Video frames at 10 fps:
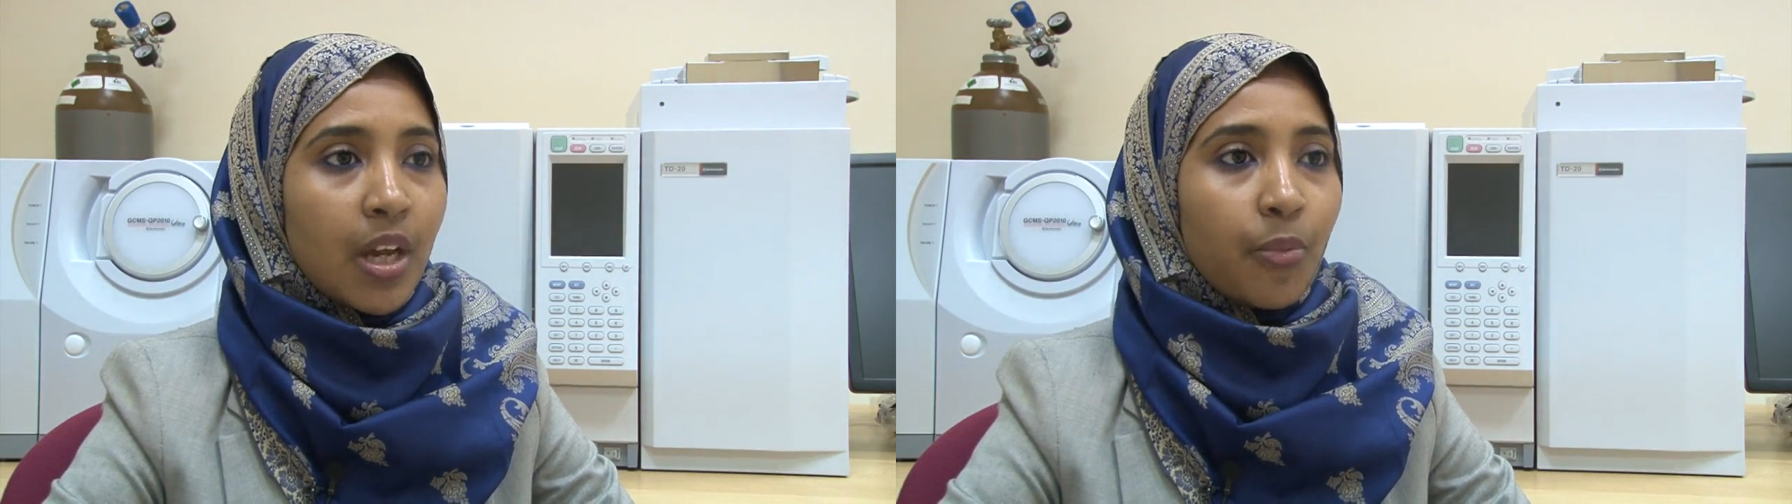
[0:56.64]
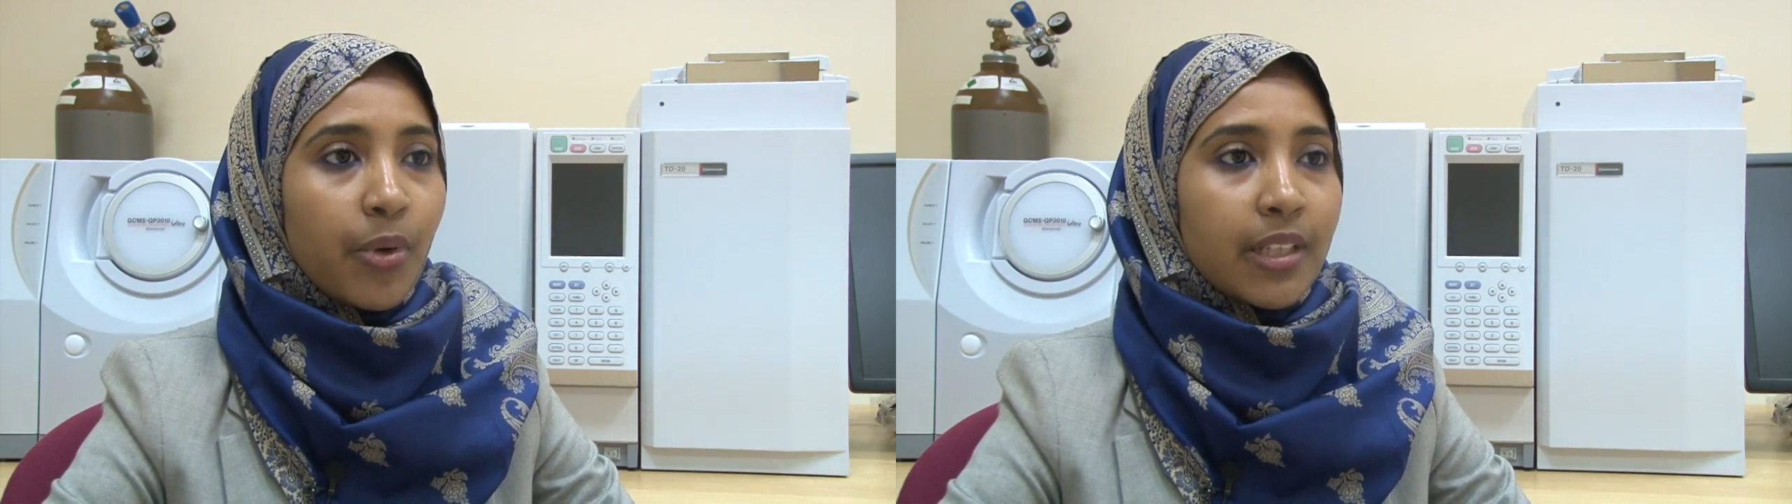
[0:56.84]

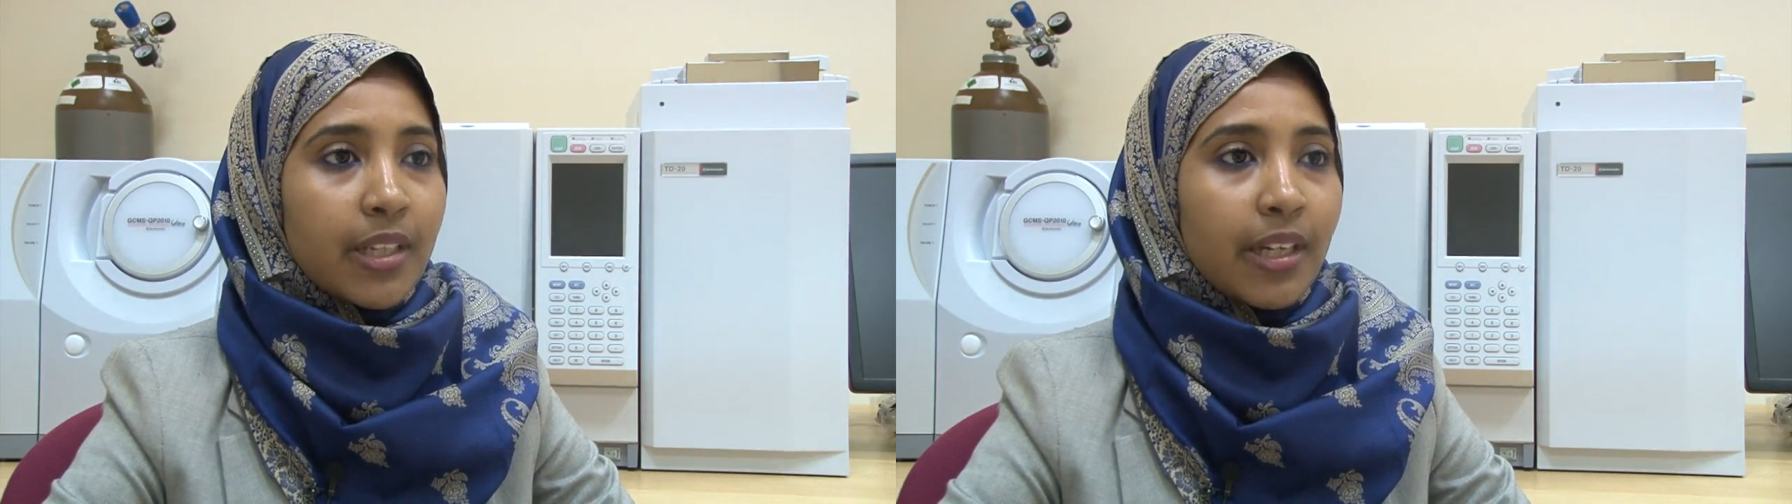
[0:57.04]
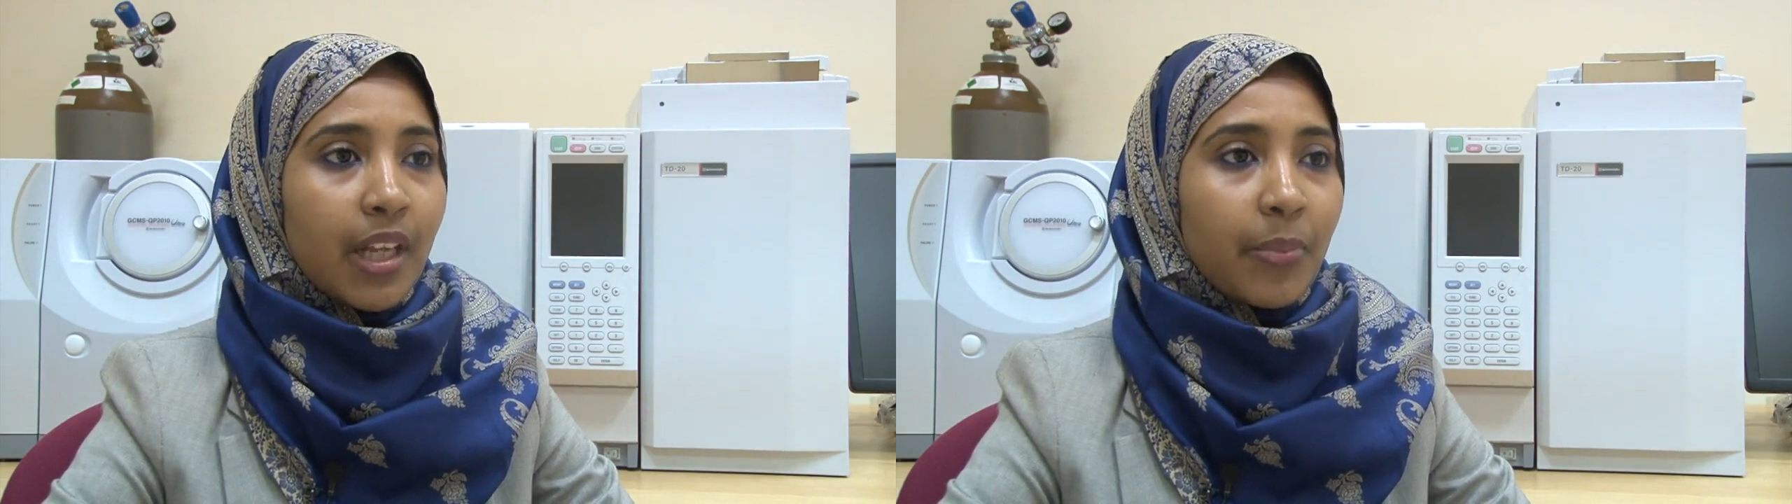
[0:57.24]
where it
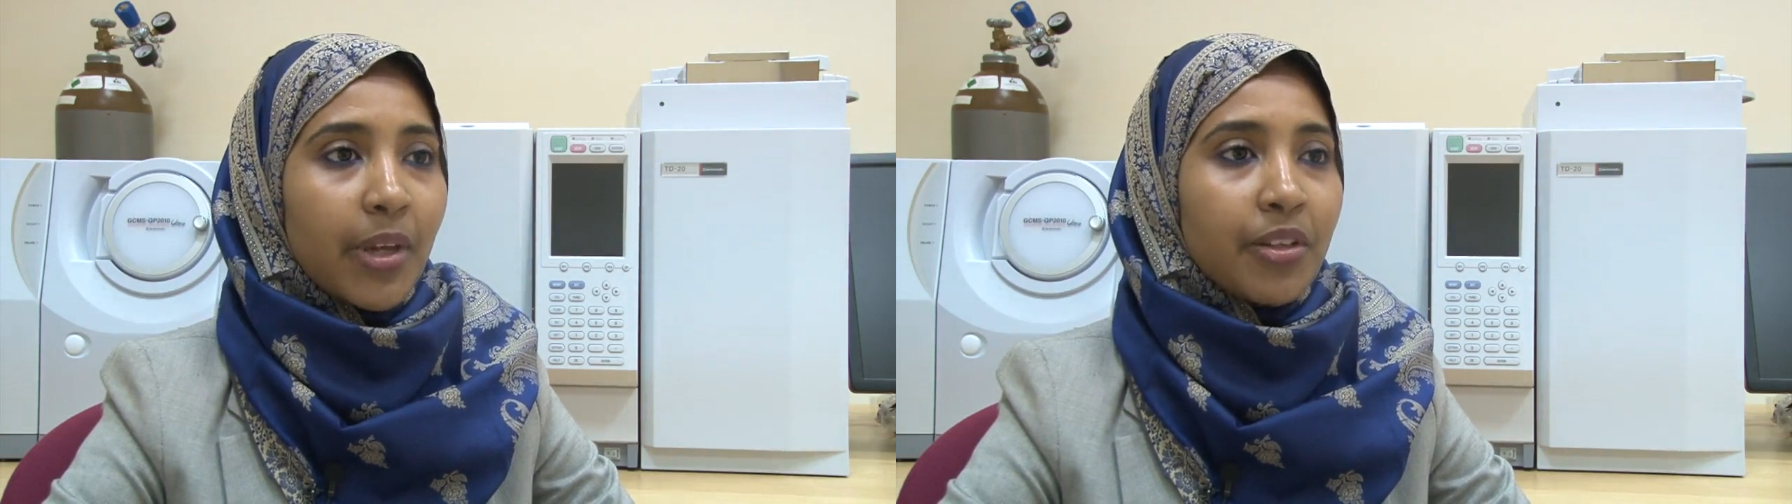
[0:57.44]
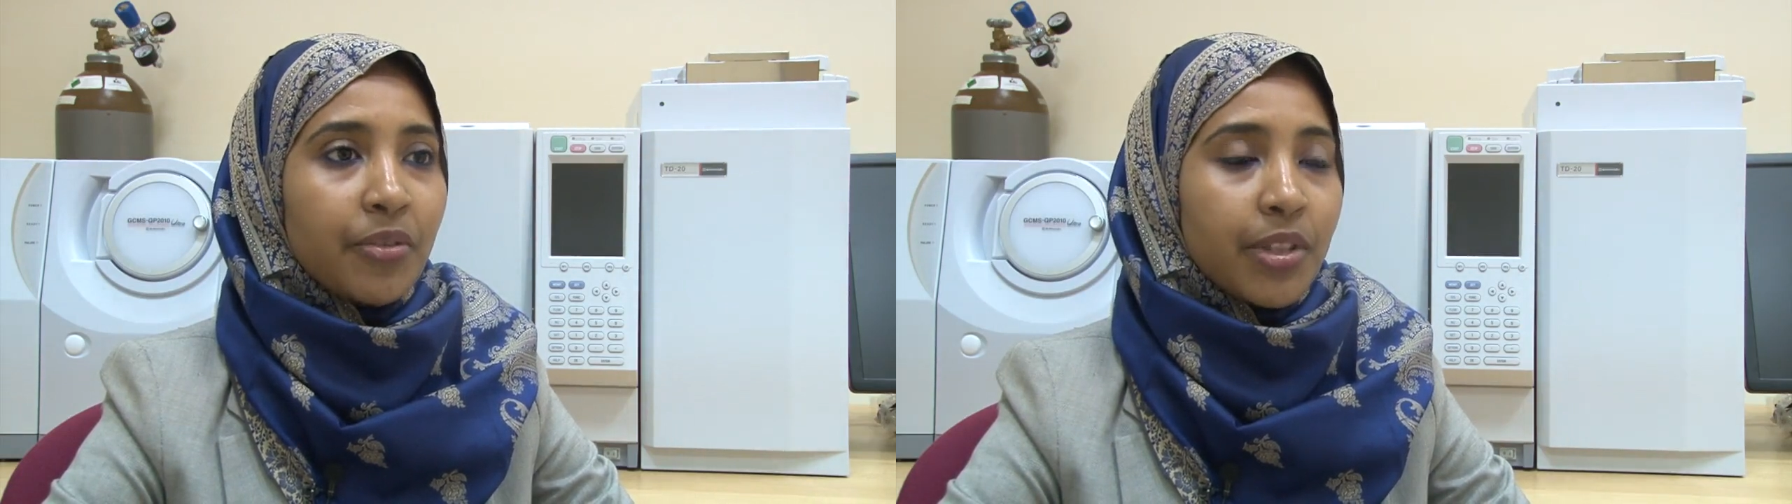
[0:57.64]
can help
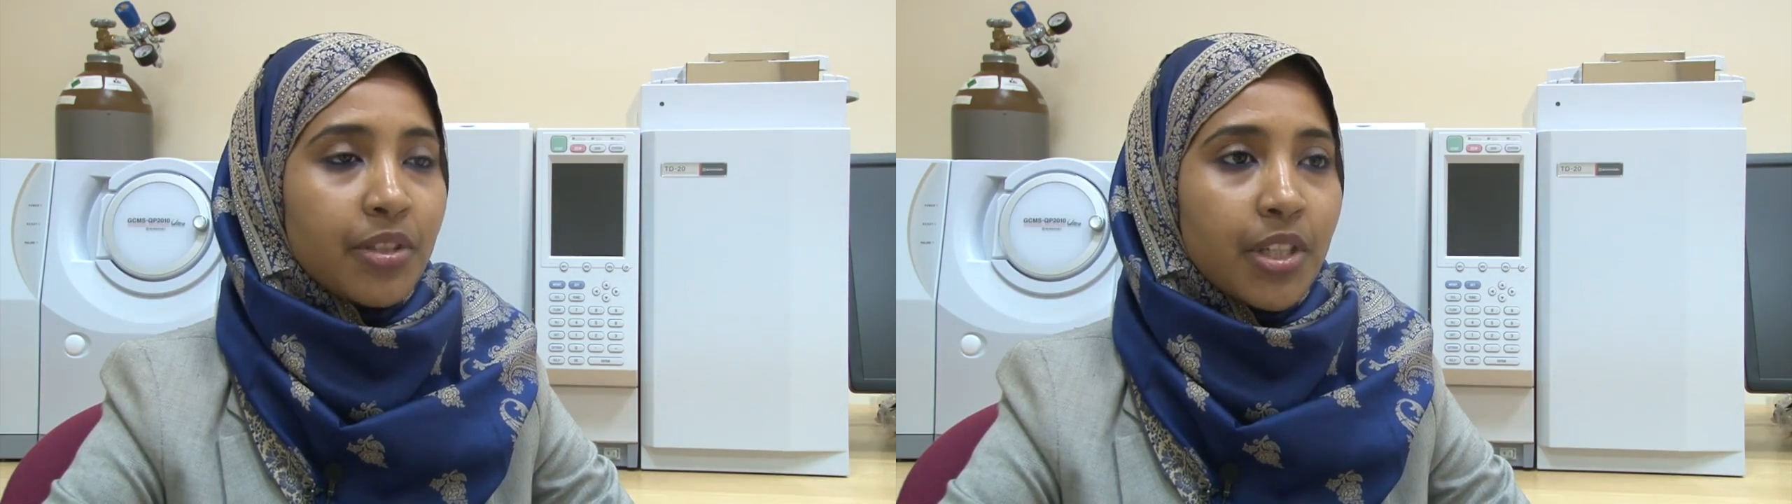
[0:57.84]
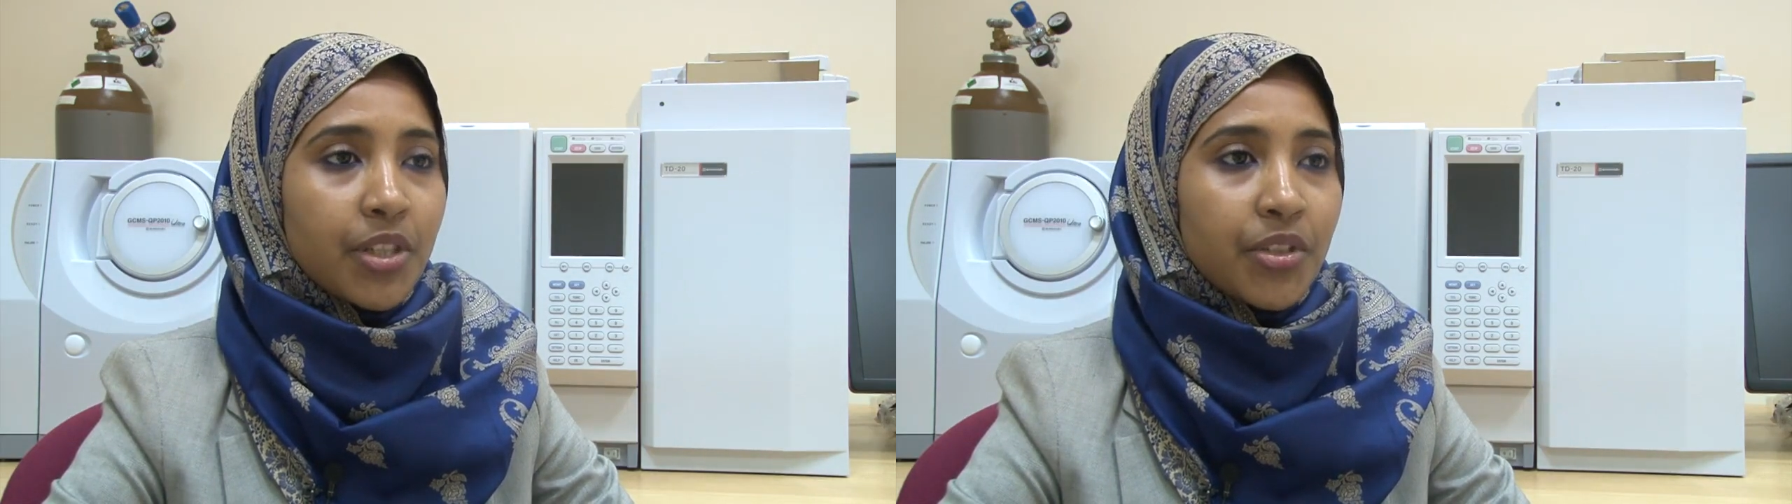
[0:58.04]
any
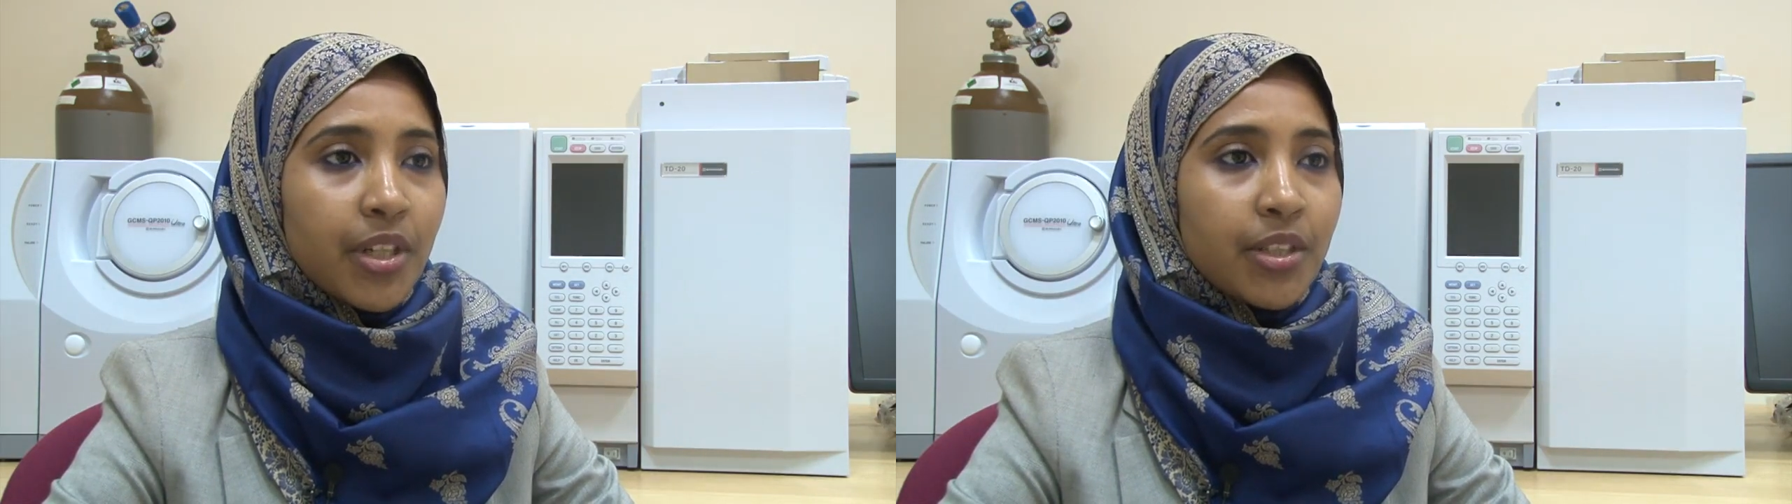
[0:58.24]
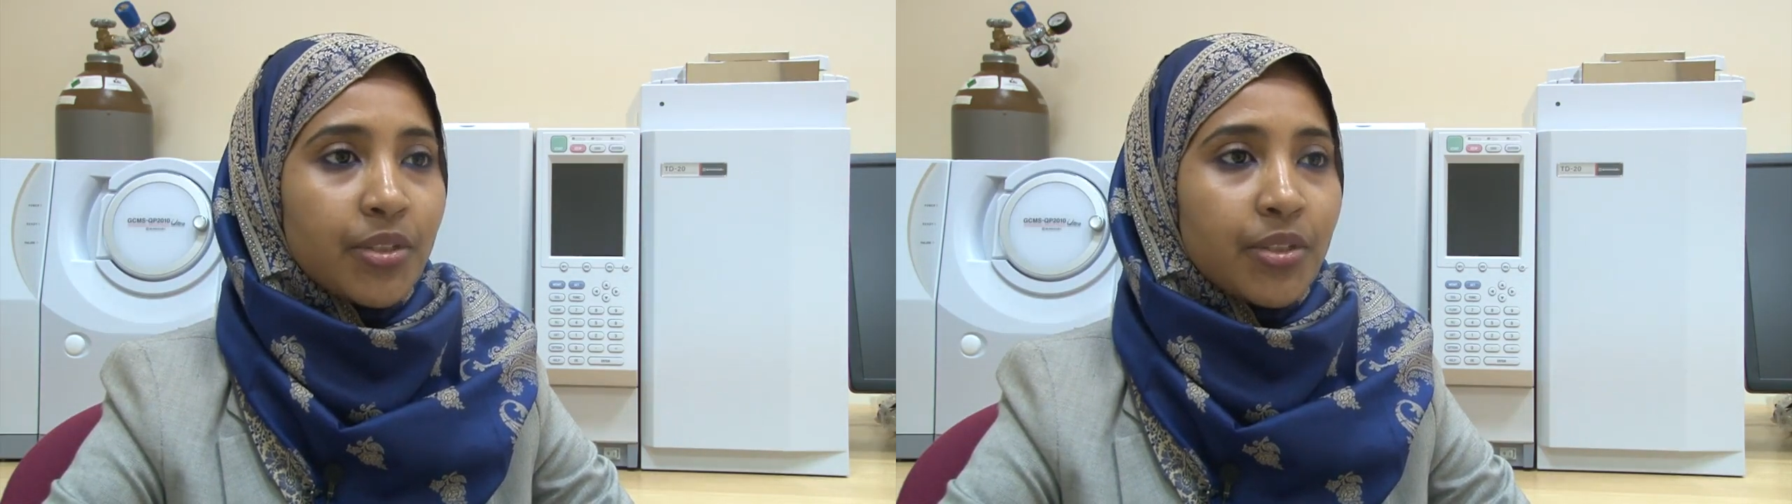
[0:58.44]
researcher